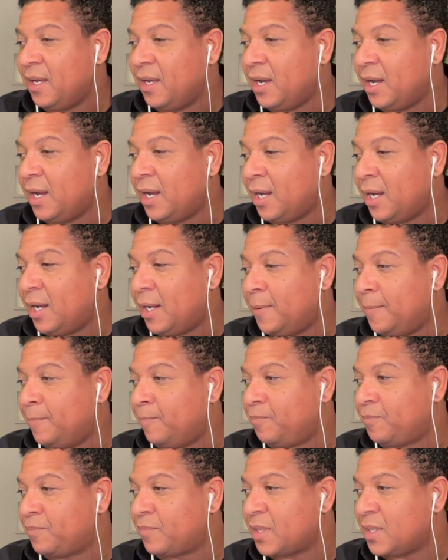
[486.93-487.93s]

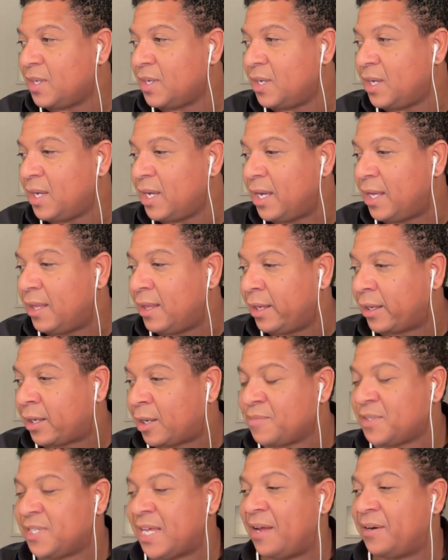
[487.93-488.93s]
It
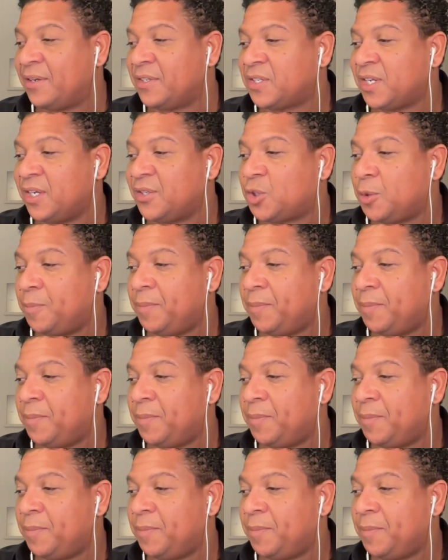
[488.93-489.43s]
comes down, it says,